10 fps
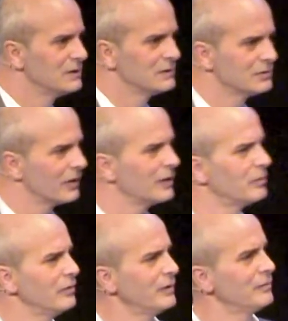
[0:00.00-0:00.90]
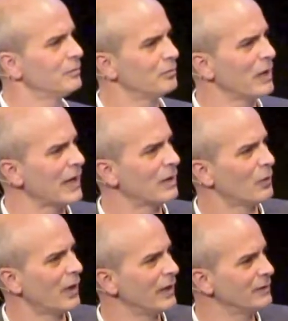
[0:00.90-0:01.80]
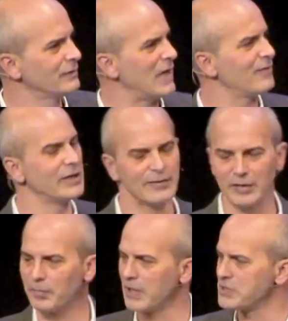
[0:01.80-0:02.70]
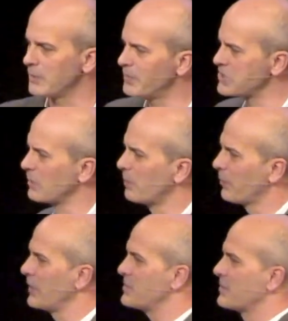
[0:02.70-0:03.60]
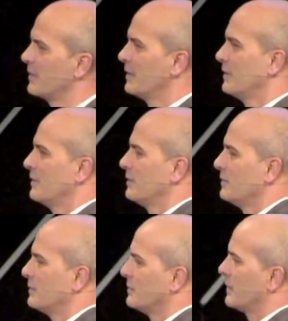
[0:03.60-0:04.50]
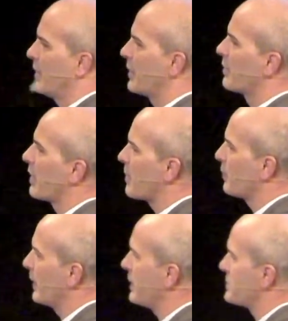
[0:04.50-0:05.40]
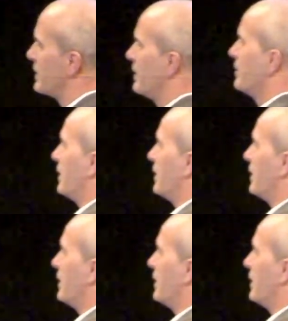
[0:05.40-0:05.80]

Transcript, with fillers: Great movie, black and white. David Niven plays the Episcopal priest. Cary Grant plays the, the